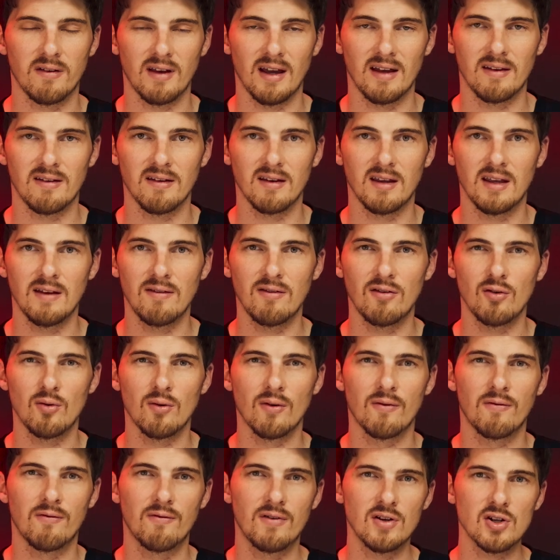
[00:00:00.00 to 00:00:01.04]
as it gives you
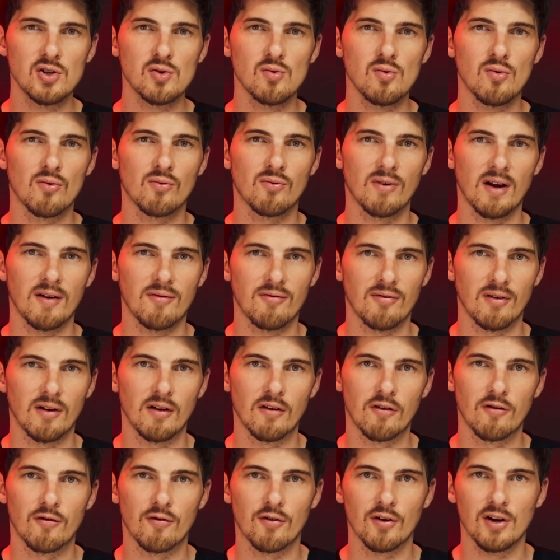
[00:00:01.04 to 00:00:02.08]
a visual
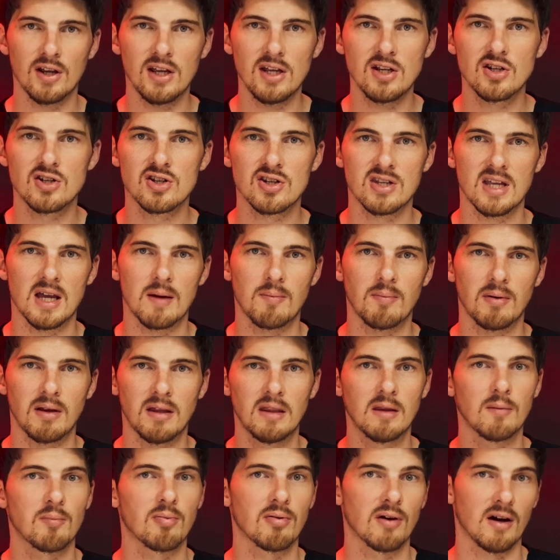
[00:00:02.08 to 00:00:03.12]
reference for each step
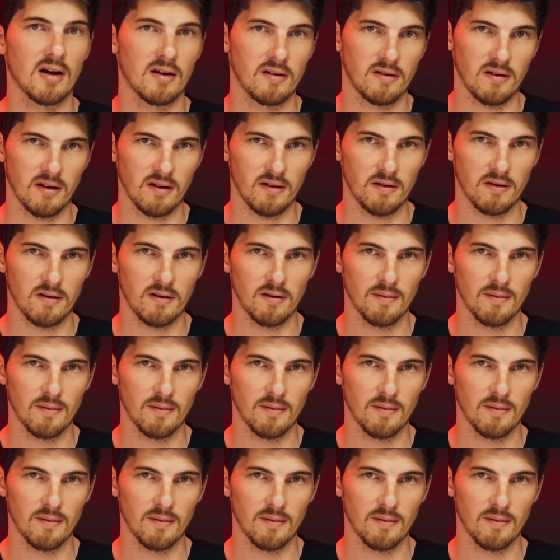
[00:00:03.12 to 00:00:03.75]
in the process.